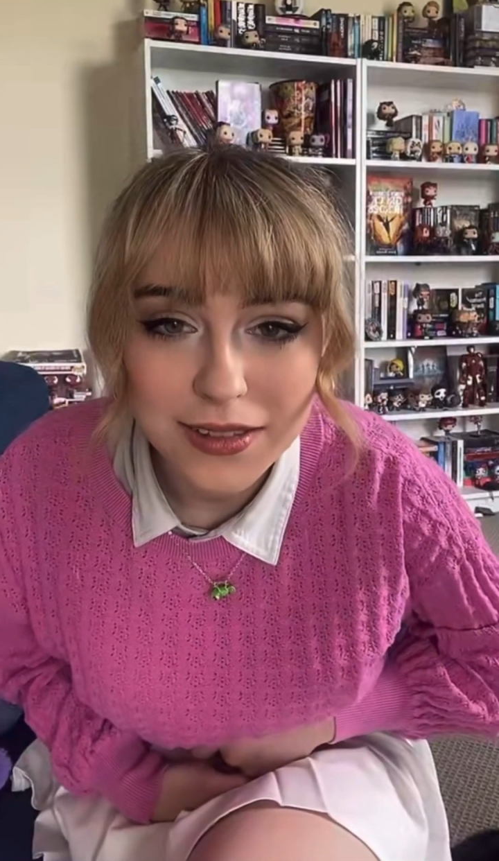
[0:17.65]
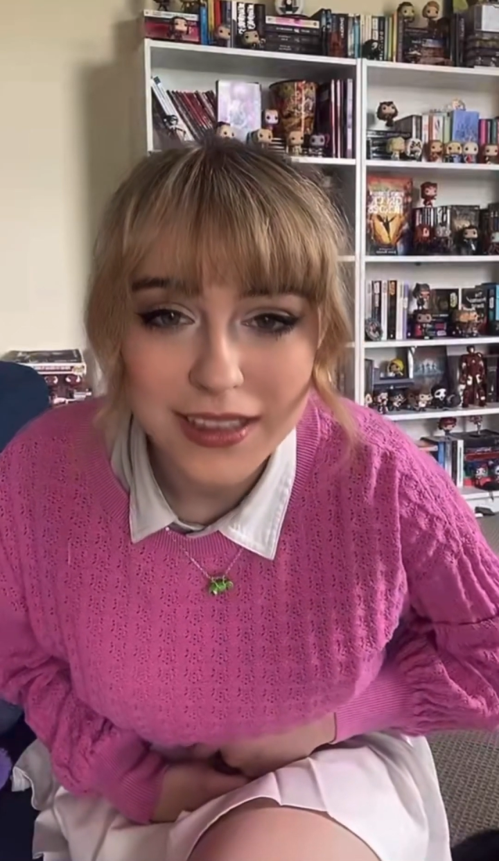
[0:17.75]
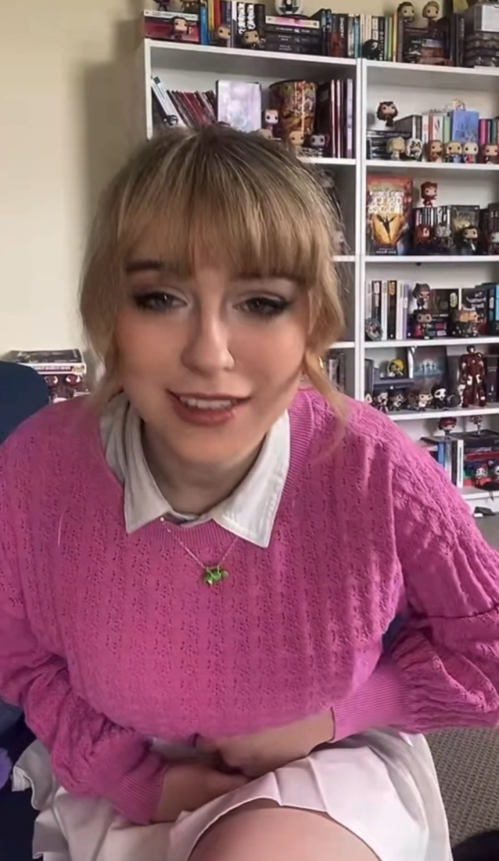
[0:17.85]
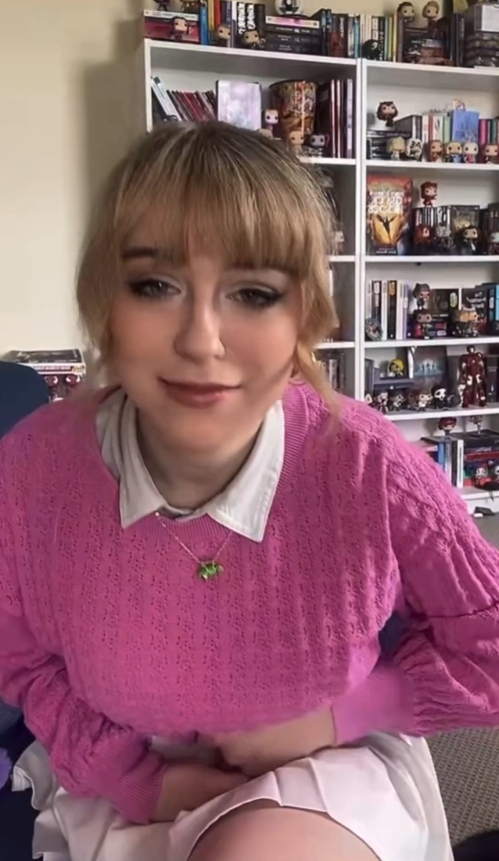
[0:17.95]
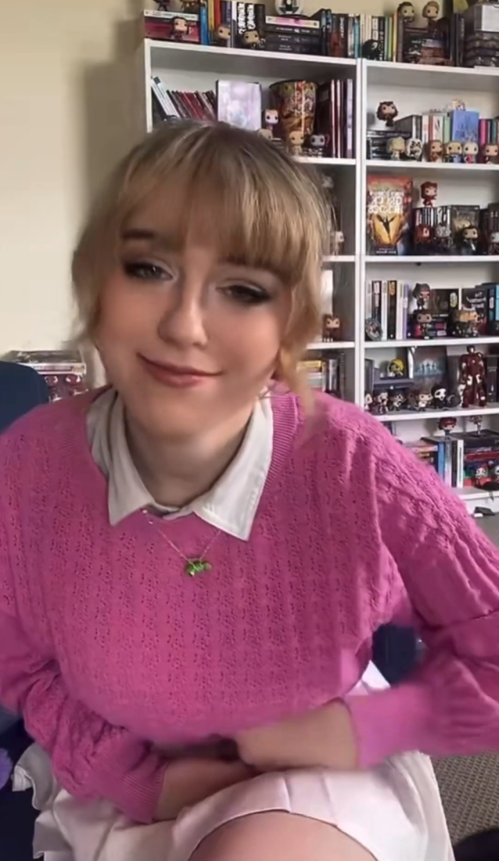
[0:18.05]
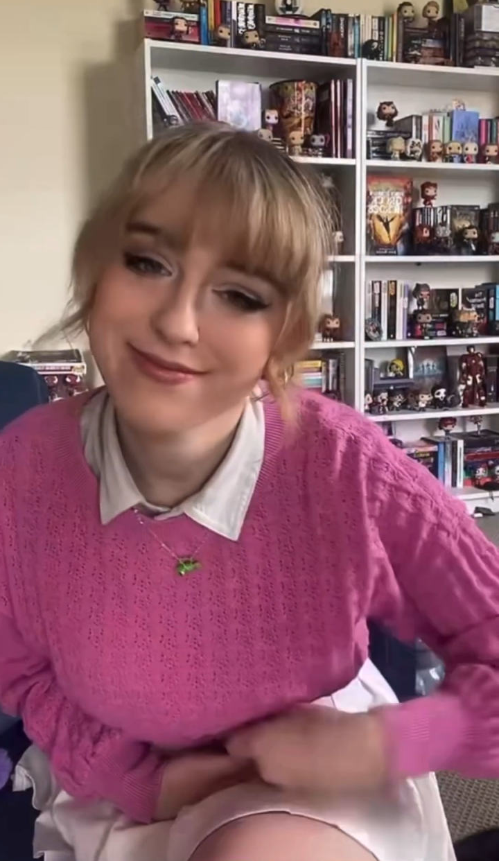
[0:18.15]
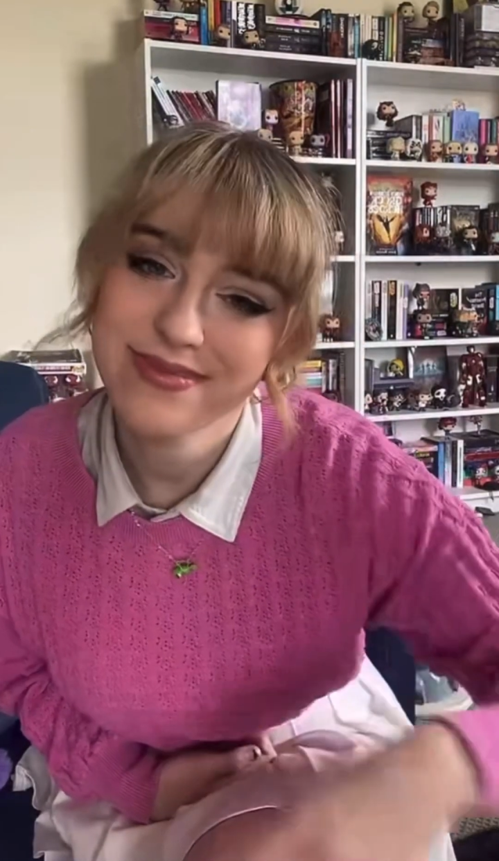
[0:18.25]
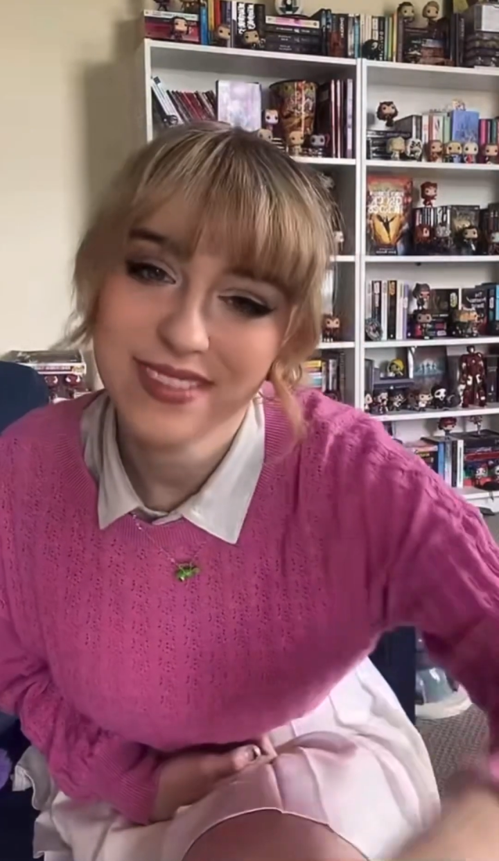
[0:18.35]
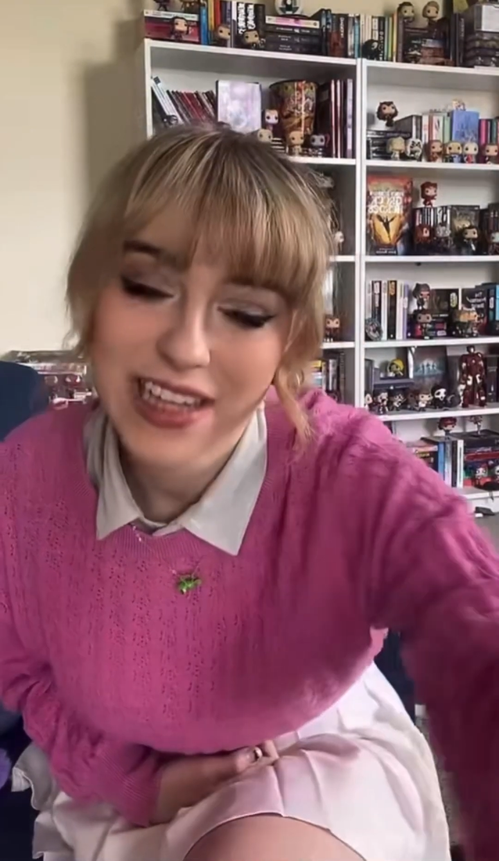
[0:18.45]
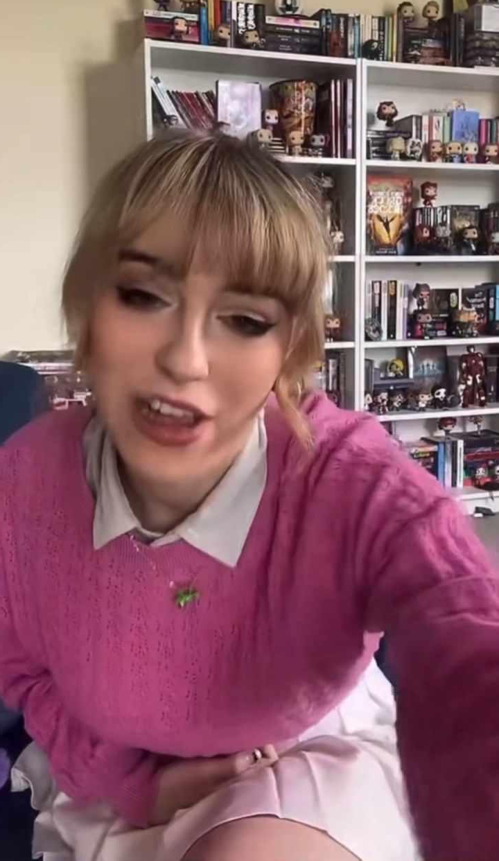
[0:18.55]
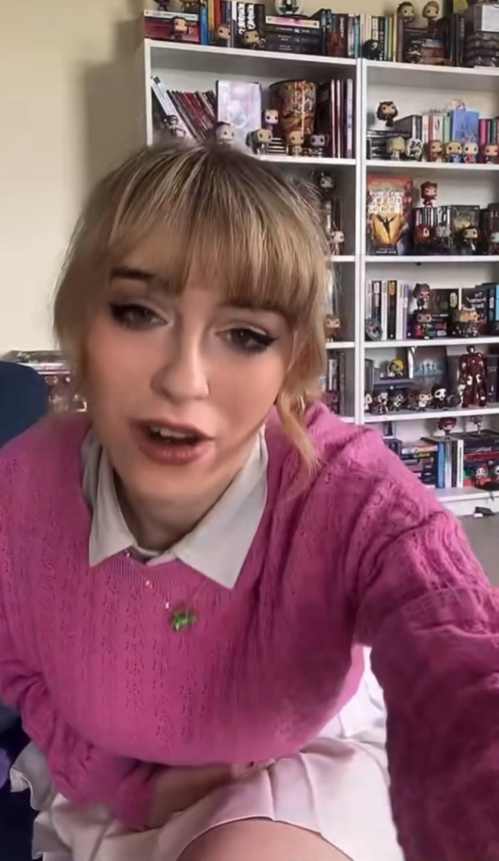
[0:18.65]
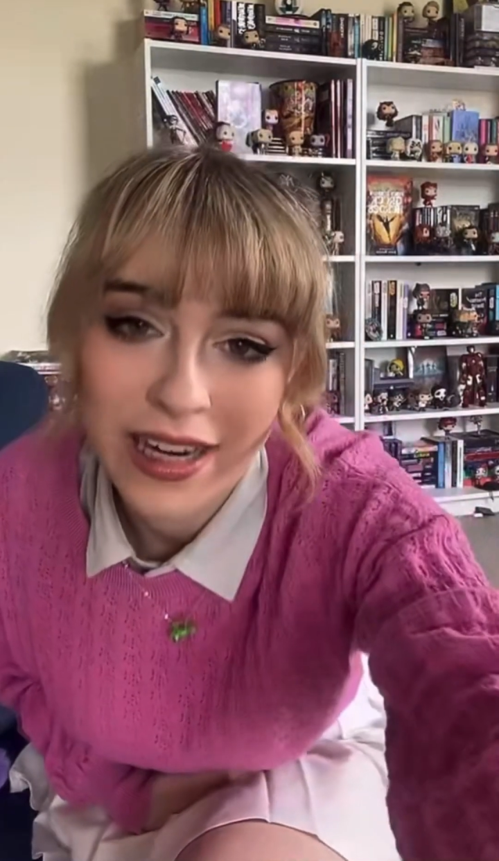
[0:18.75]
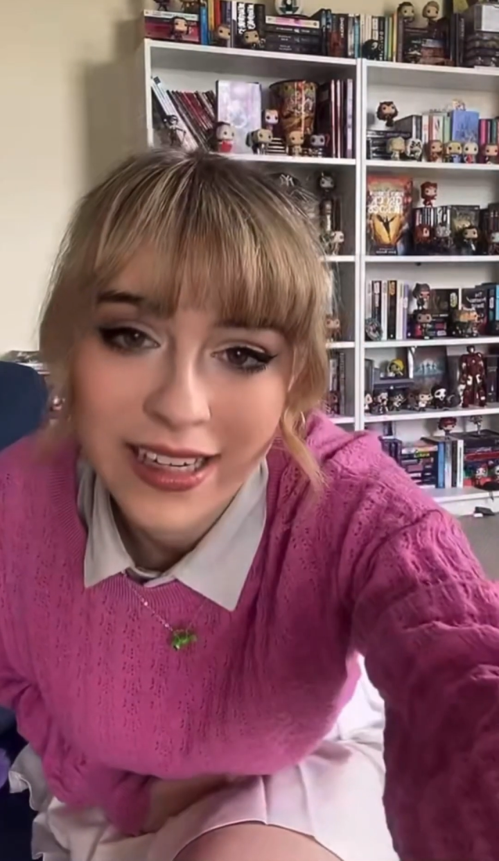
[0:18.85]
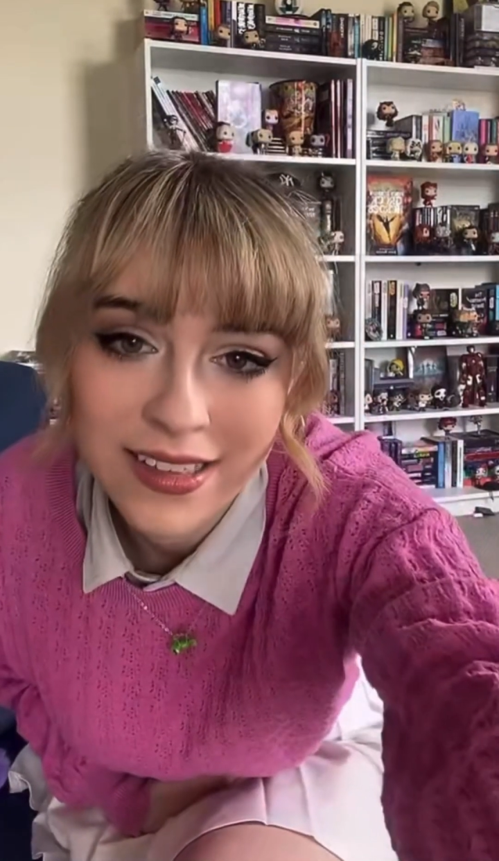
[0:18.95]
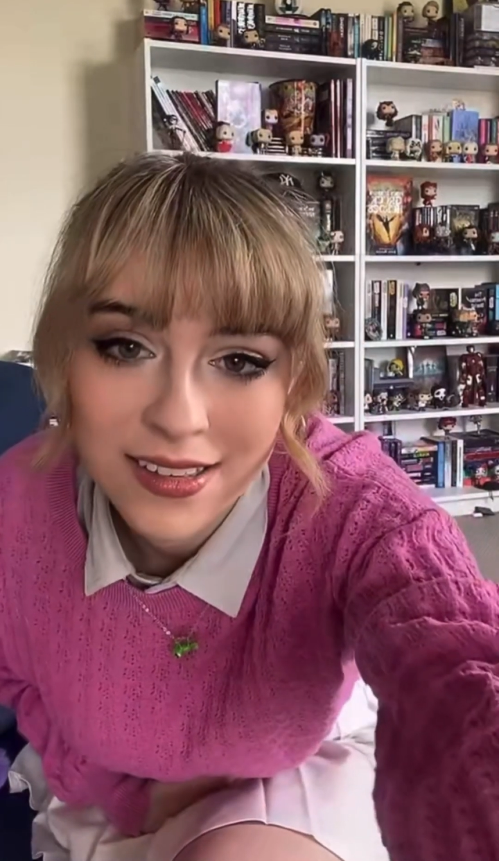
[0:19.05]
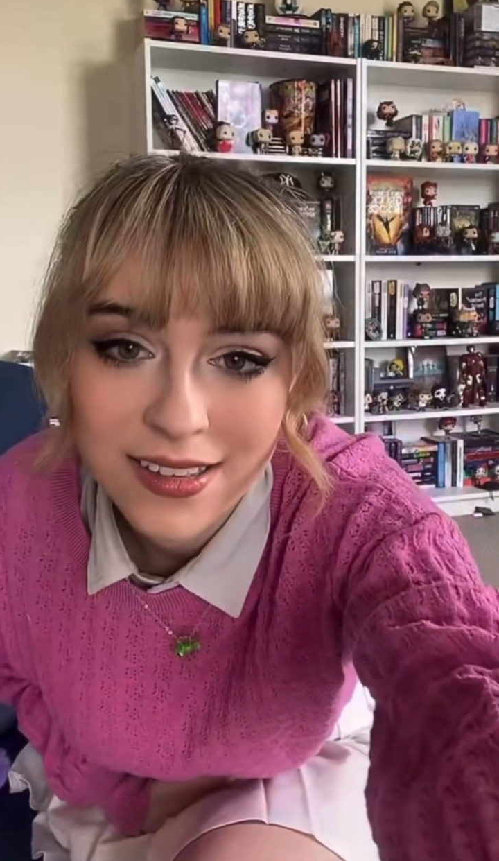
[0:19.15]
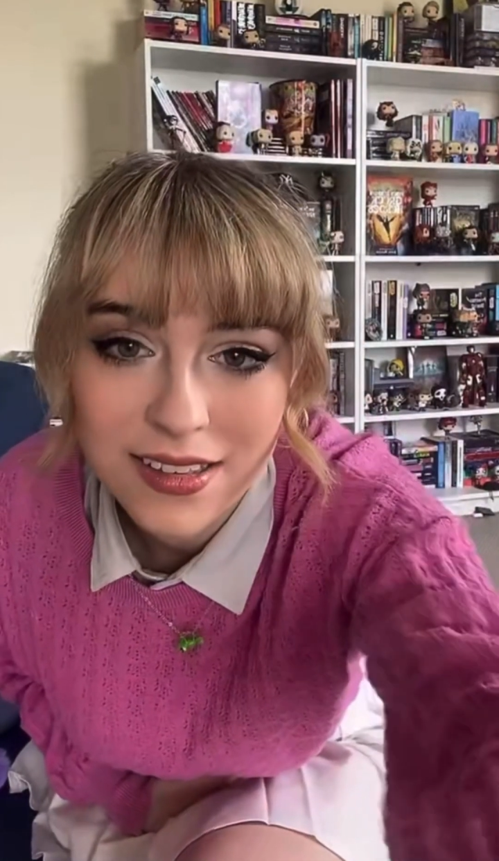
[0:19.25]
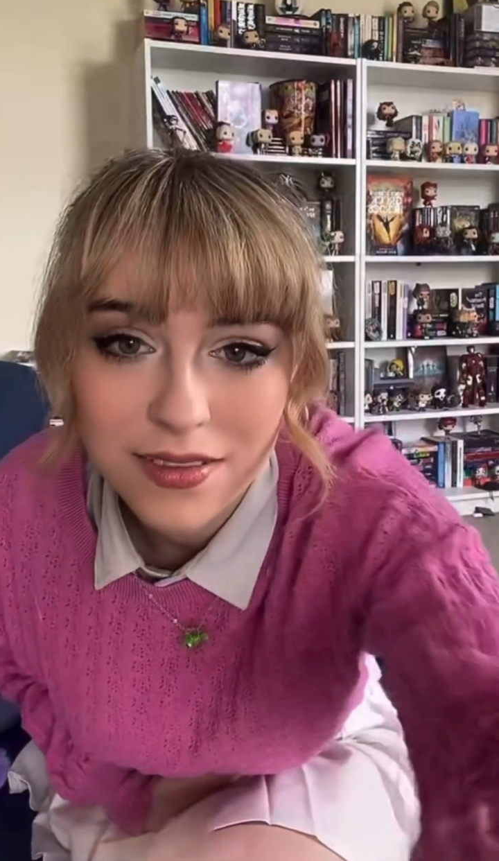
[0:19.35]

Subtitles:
sorry.